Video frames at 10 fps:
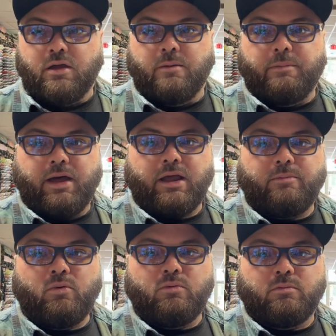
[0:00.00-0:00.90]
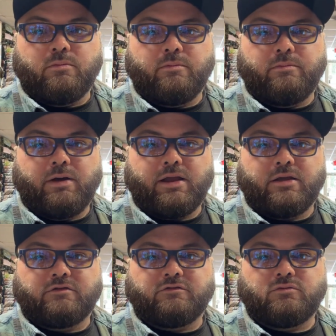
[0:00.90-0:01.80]
Bada boom, bada
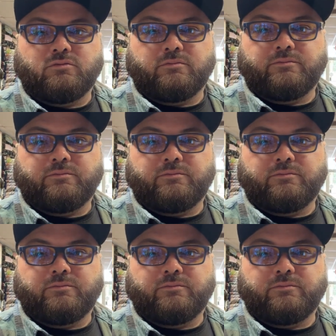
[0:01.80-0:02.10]
zoom.